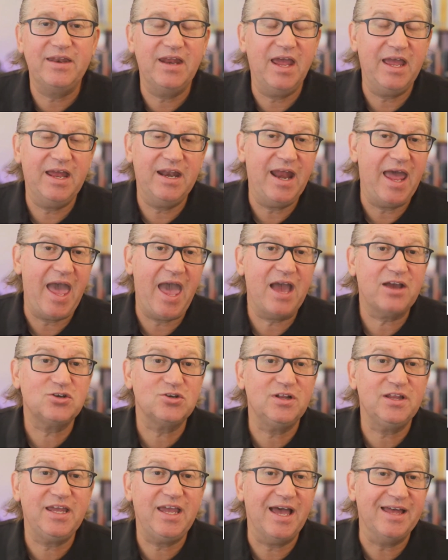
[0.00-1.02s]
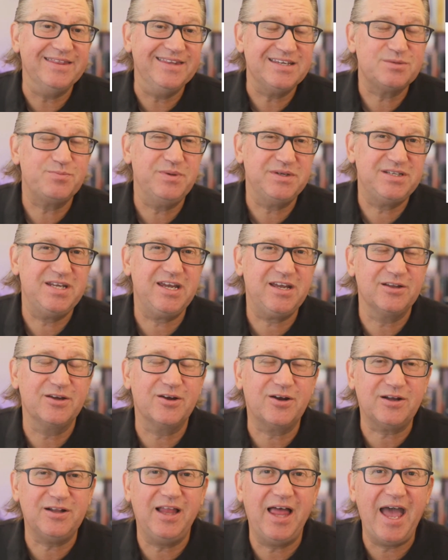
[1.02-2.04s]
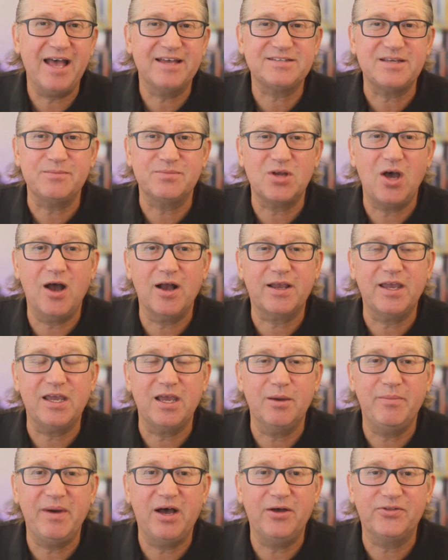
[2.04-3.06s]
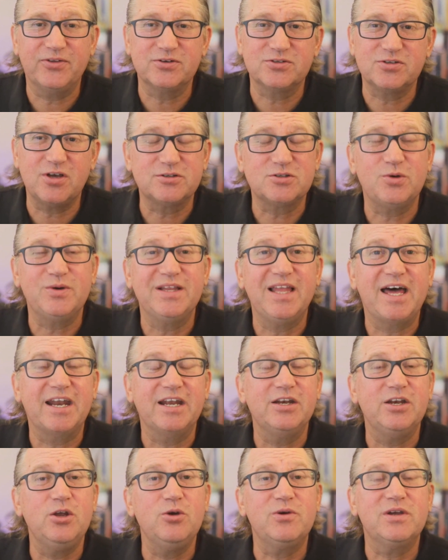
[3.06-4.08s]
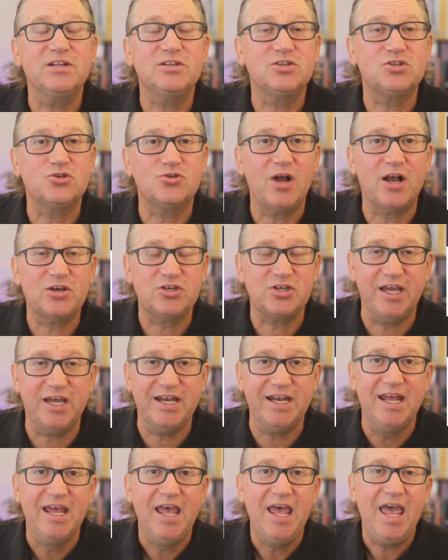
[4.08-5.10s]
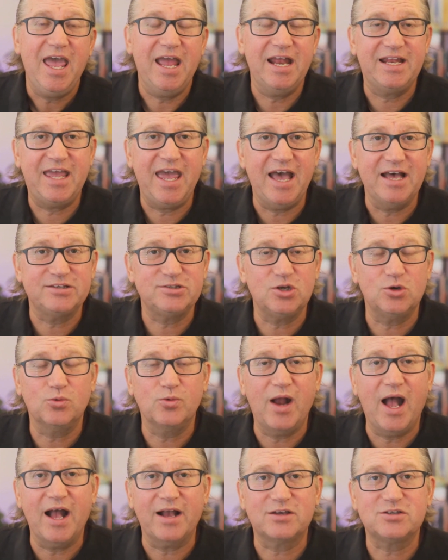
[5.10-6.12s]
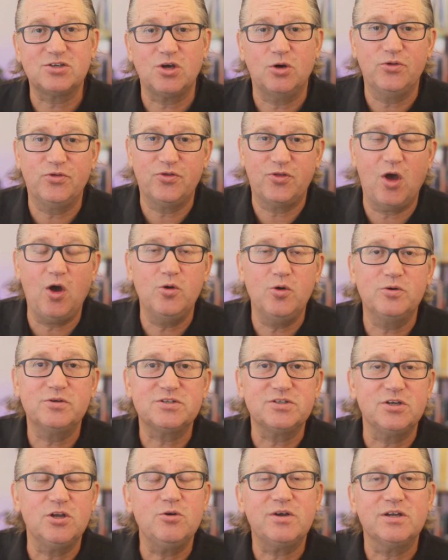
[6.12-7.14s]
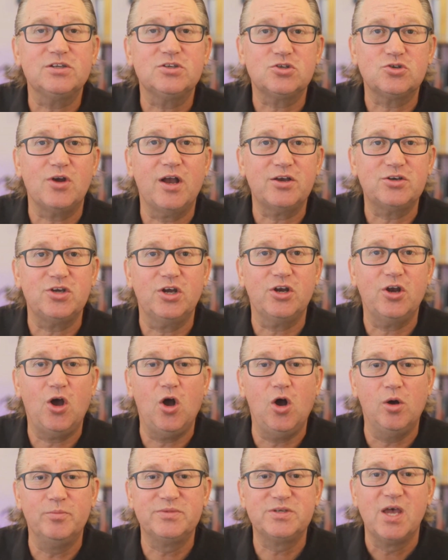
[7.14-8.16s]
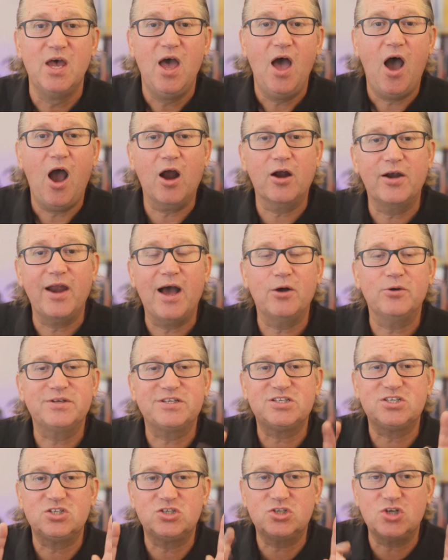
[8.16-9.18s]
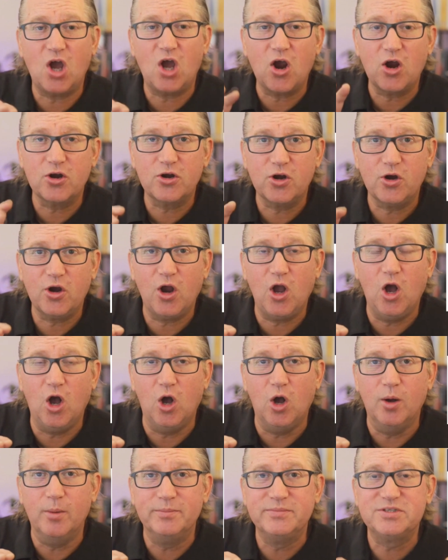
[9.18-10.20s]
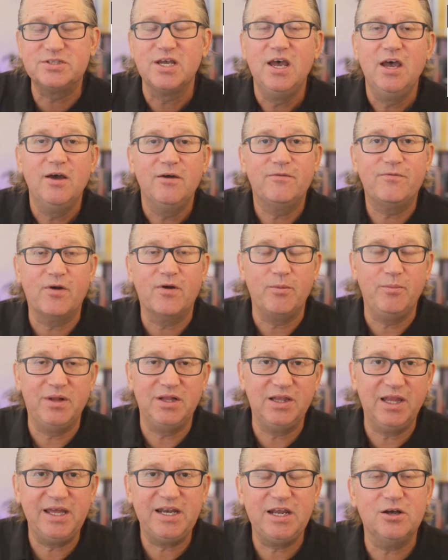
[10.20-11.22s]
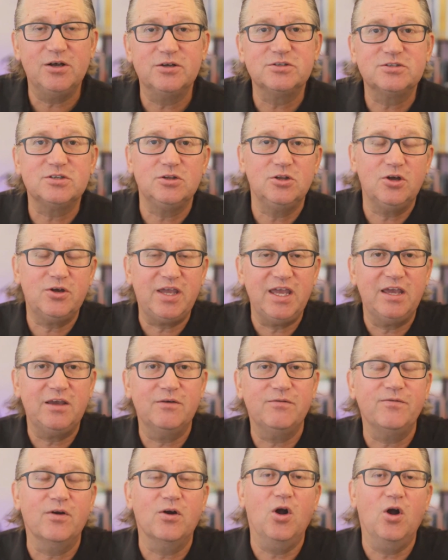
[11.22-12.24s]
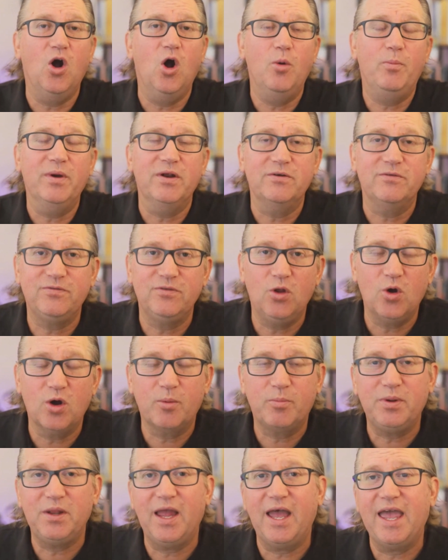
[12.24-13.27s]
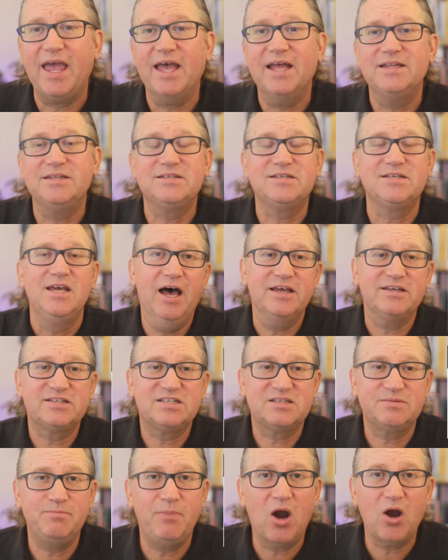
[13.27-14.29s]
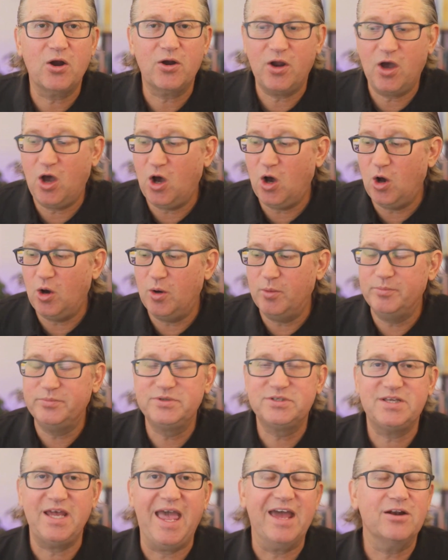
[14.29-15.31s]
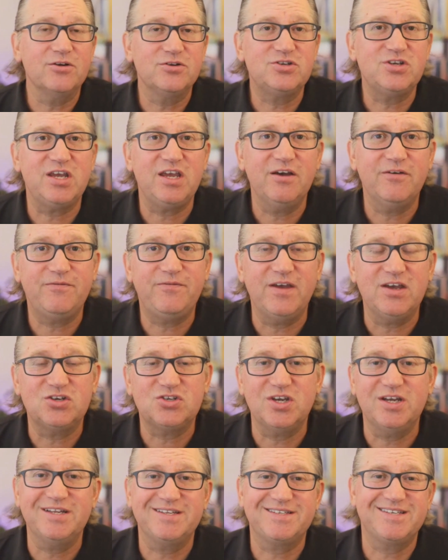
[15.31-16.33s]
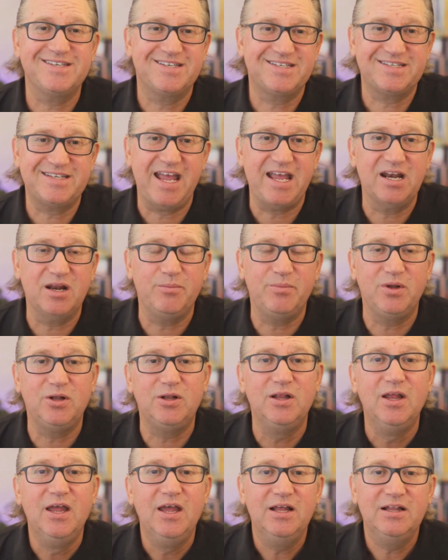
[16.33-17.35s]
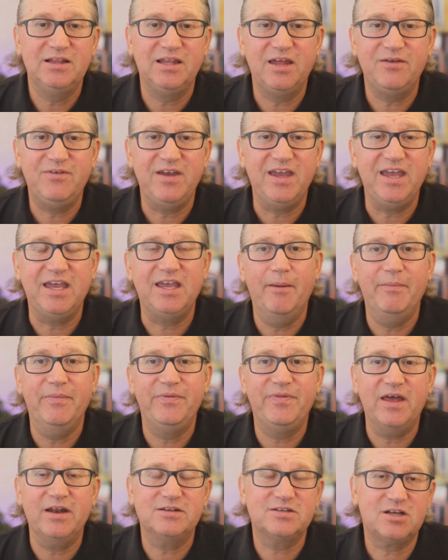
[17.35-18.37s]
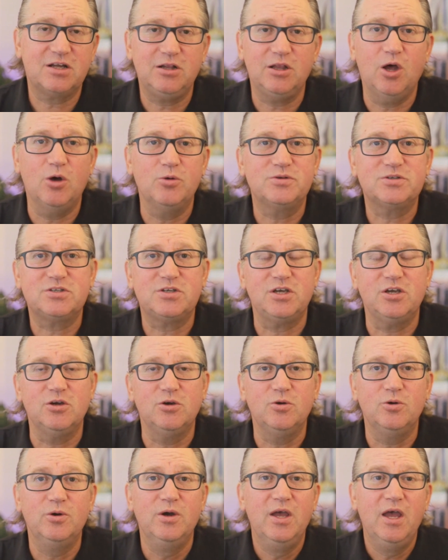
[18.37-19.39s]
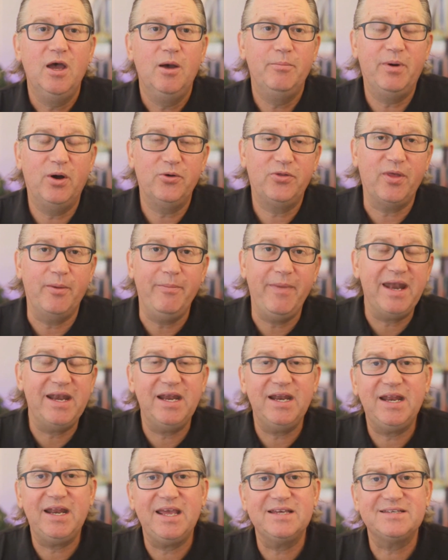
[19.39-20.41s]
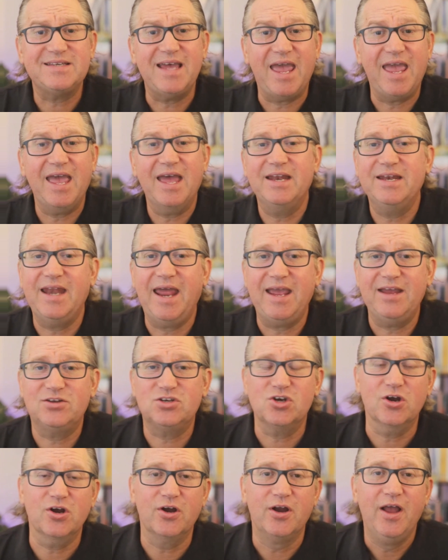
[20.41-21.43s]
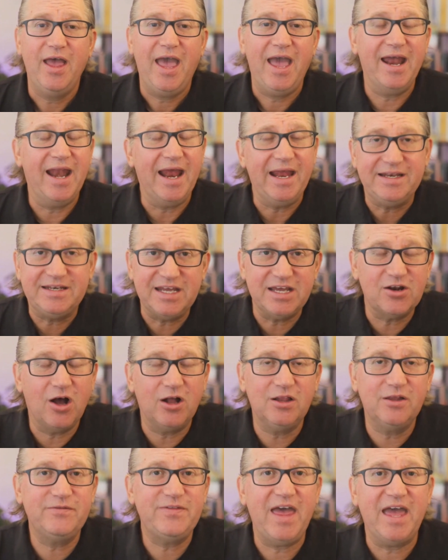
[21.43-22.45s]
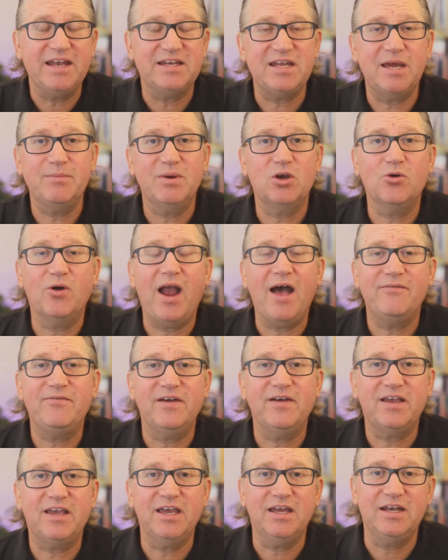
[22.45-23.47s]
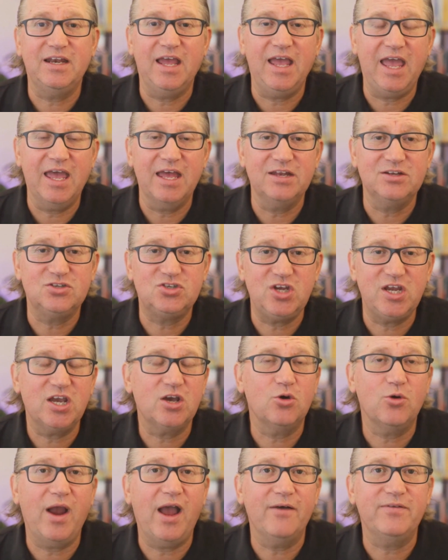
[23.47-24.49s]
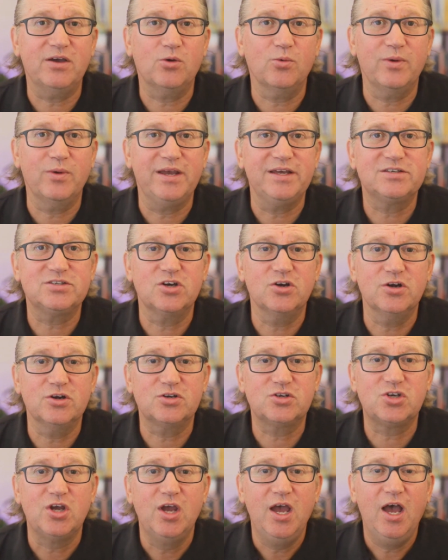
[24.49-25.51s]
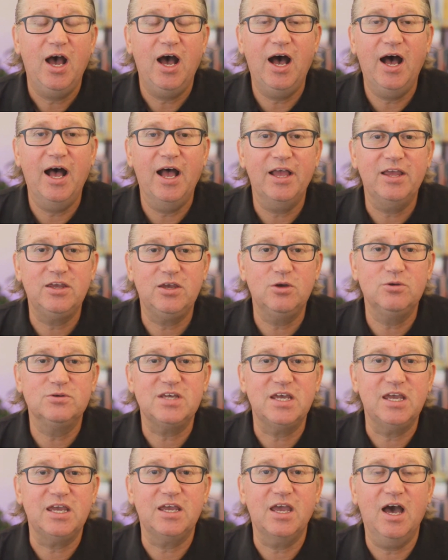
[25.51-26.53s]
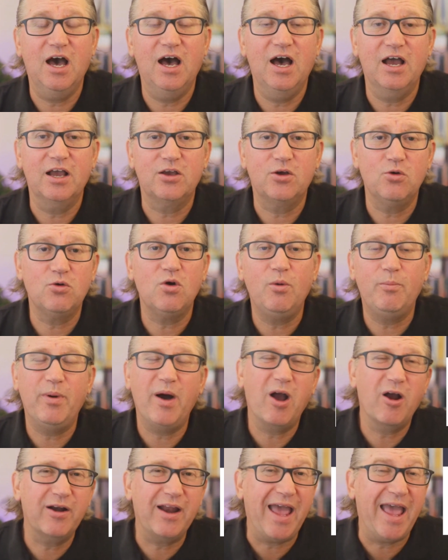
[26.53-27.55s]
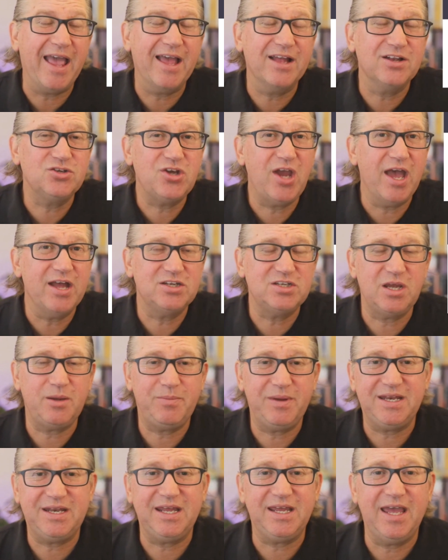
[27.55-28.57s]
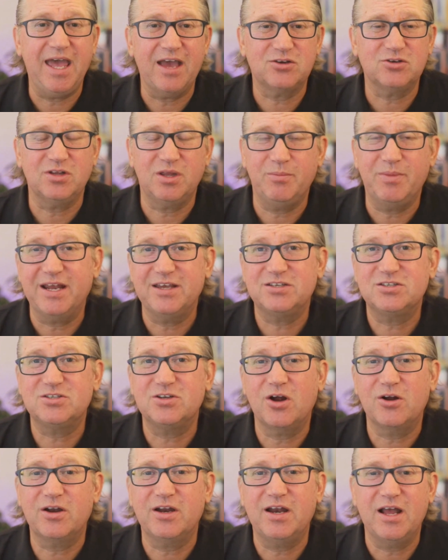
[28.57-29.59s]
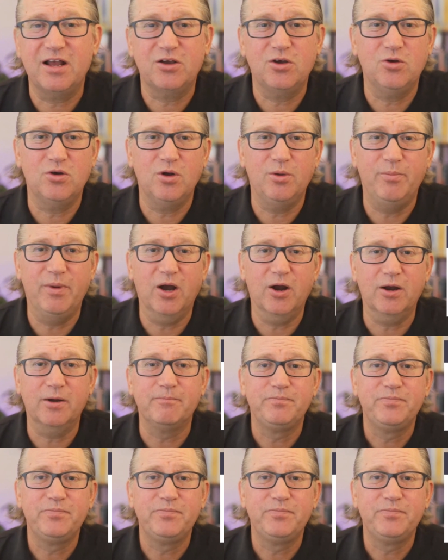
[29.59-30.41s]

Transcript: And actually, on this particular class I'm talking about, there's also a lot of new construction in Castle Rock. So those new construction homes are now starter homes for millennials looking for open floor plans, smart homes, energy efficient, sustainable living that's close to both amenities and nature. And I did all of that demographic and geographic research using Google Bard and ChatGPT actually, but I started on Google Bard.